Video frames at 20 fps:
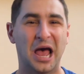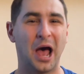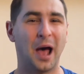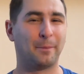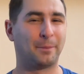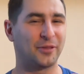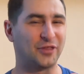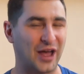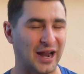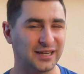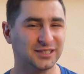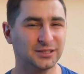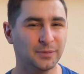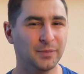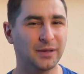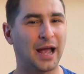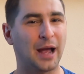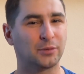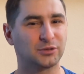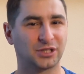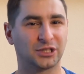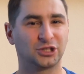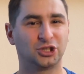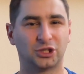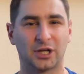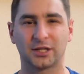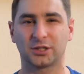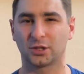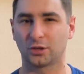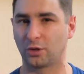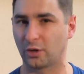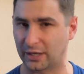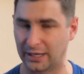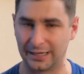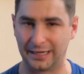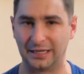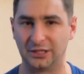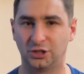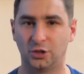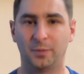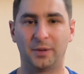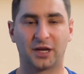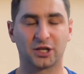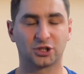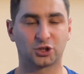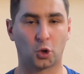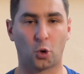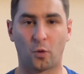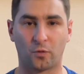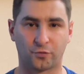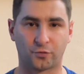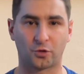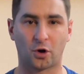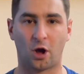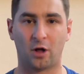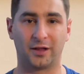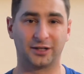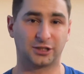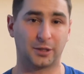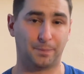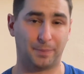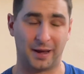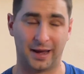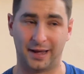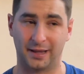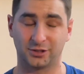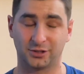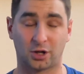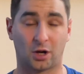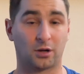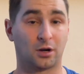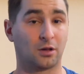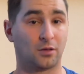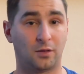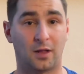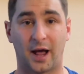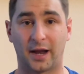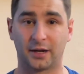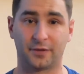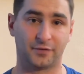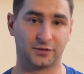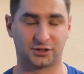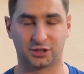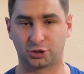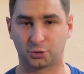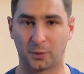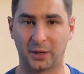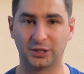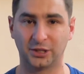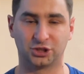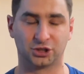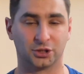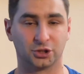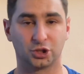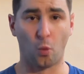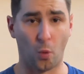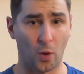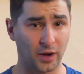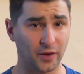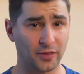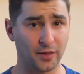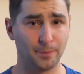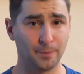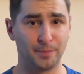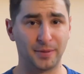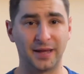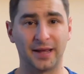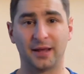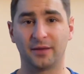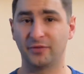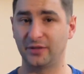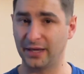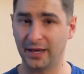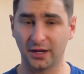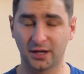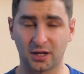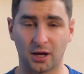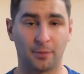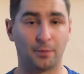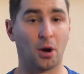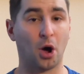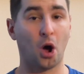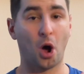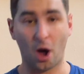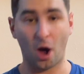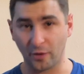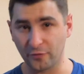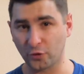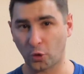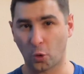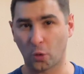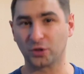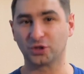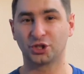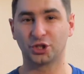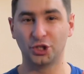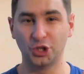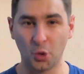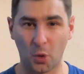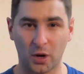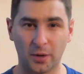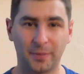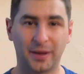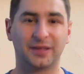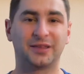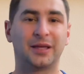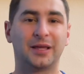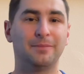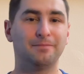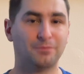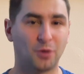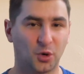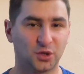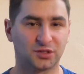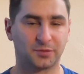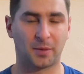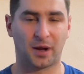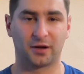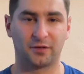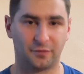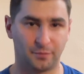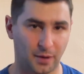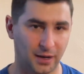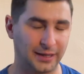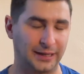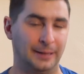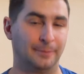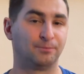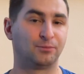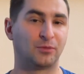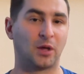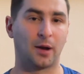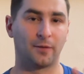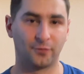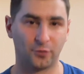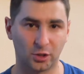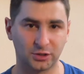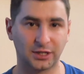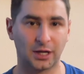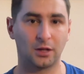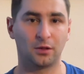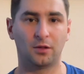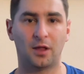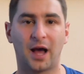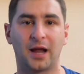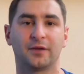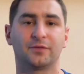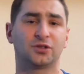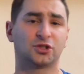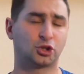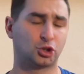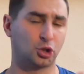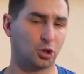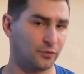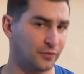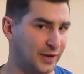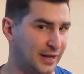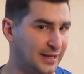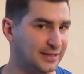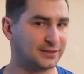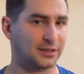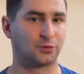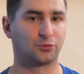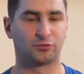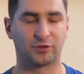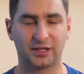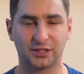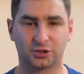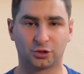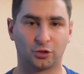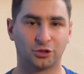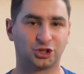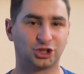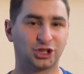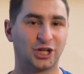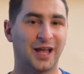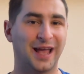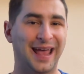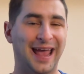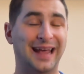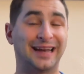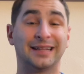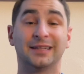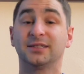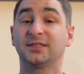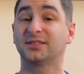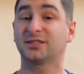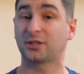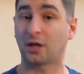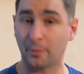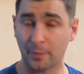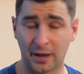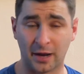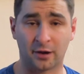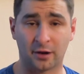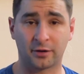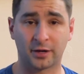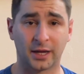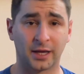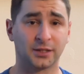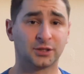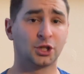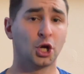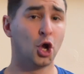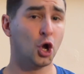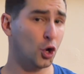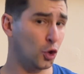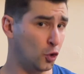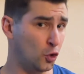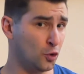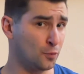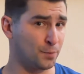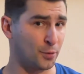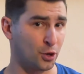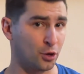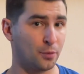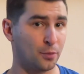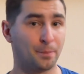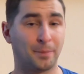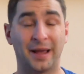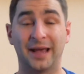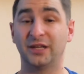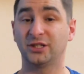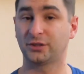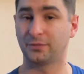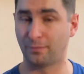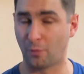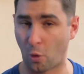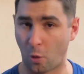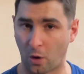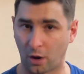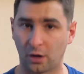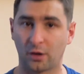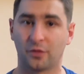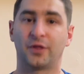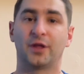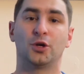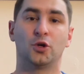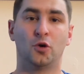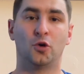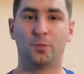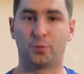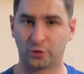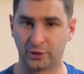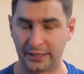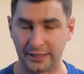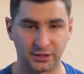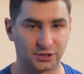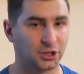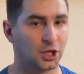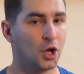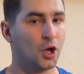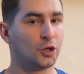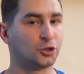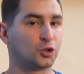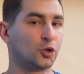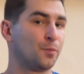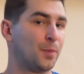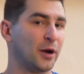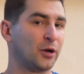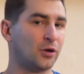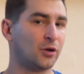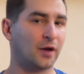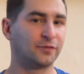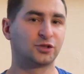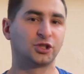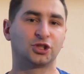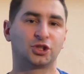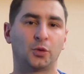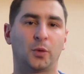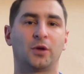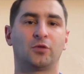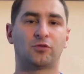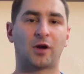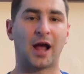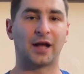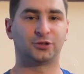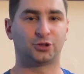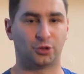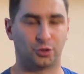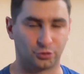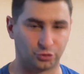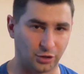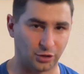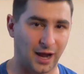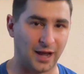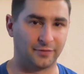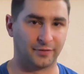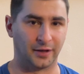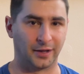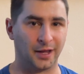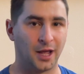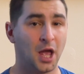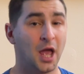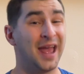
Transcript: But that is something I would suggest looking into because overall it depends on a lot of its situations. One of them being the income. Of course, you want to make the most amount of money. Now, I've looked at a lot of surveys and research, and in some areas, Uber pays more than Uber Eats. So you're better off just doing rideshare driving.